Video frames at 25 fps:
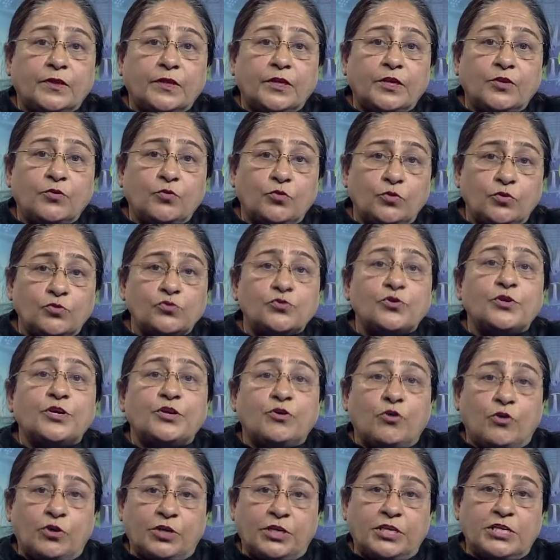in
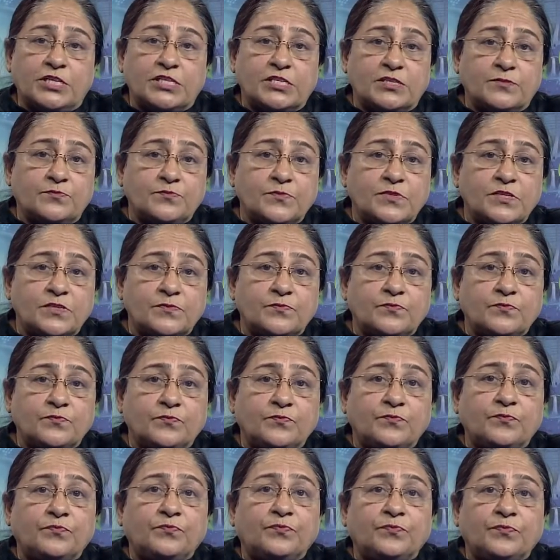Holozoic organisms.
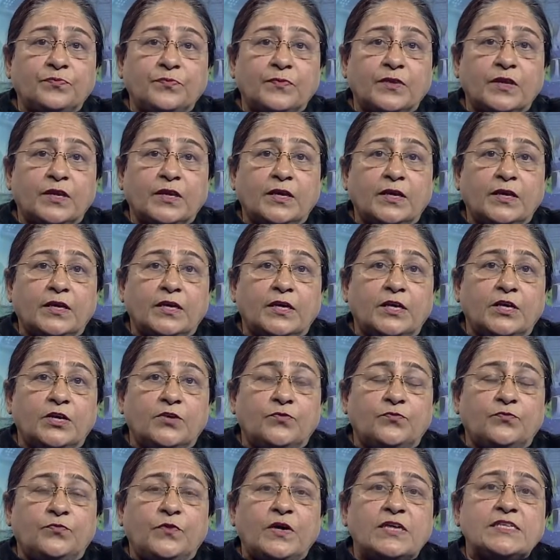
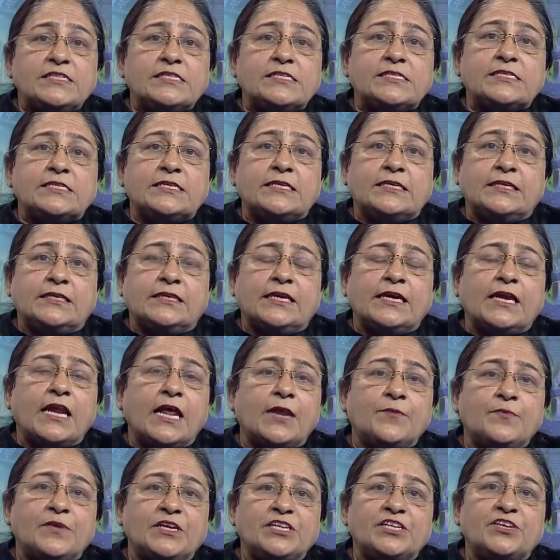First, there
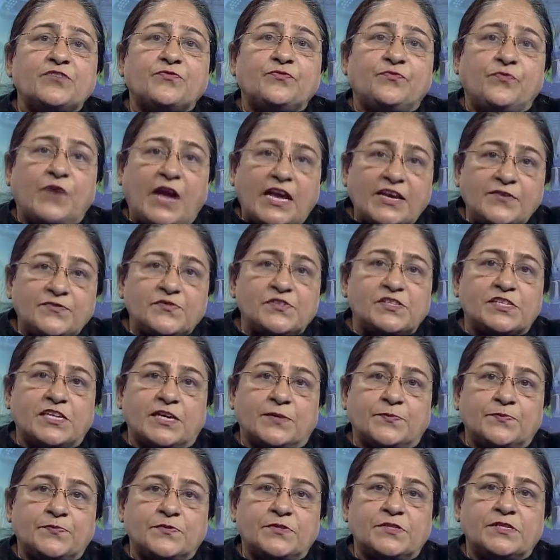are major five
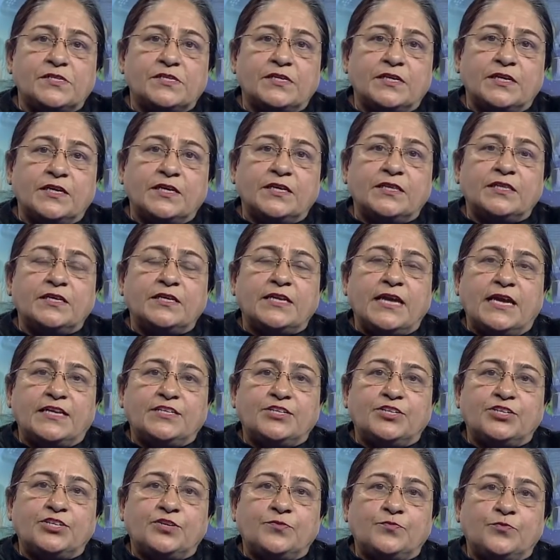steps in the
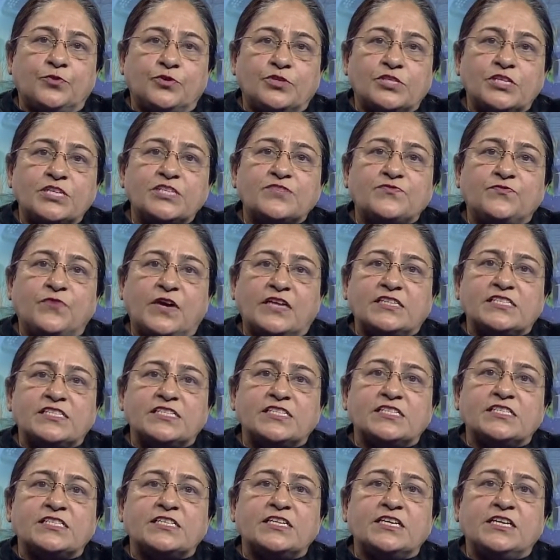digestion process.
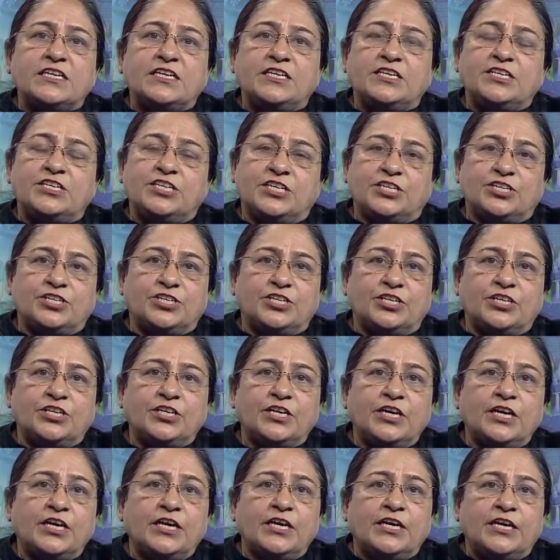First is the ingestion.
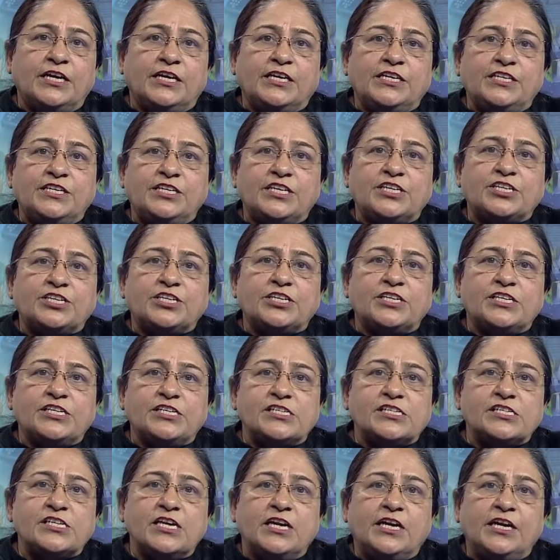Ingestion
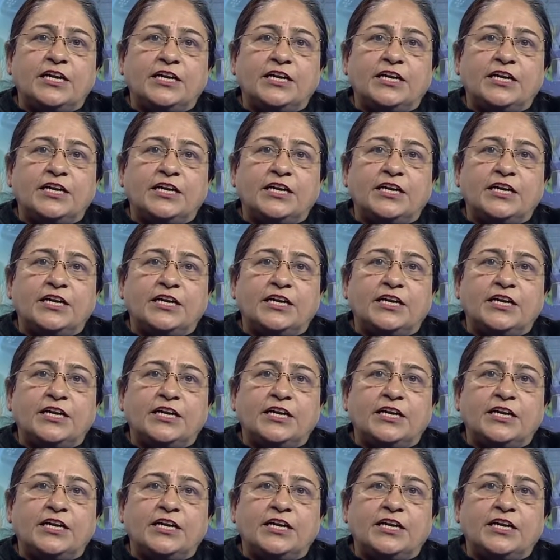is